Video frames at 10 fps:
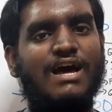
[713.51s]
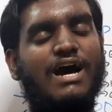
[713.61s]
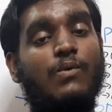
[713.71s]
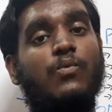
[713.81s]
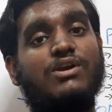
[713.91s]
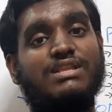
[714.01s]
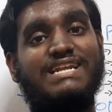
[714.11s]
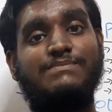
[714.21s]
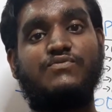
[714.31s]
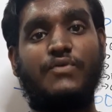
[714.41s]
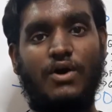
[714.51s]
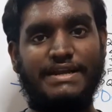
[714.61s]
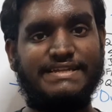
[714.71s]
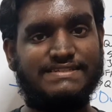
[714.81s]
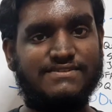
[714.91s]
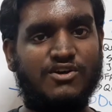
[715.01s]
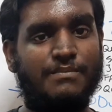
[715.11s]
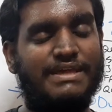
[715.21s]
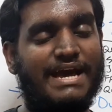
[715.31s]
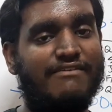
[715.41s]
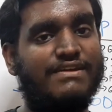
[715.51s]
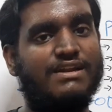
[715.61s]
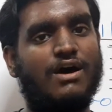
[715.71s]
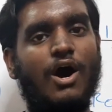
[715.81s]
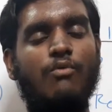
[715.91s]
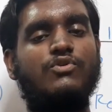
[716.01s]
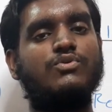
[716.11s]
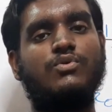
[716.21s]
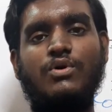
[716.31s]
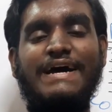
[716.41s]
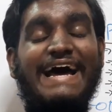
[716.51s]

and what are the types of audiences going to be having, and how to